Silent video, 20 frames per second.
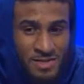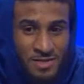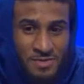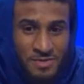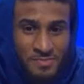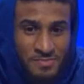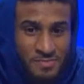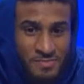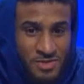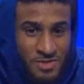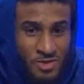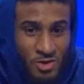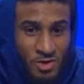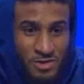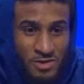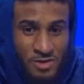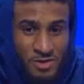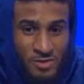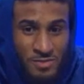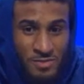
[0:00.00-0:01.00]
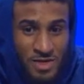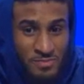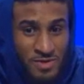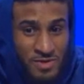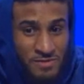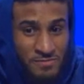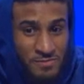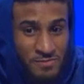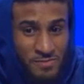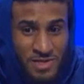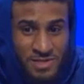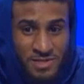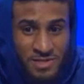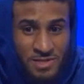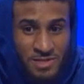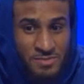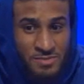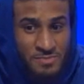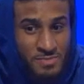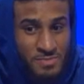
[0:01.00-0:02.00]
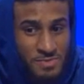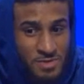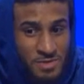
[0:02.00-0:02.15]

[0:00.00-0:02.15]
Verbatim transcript: Um, just go out there and make a play for my team.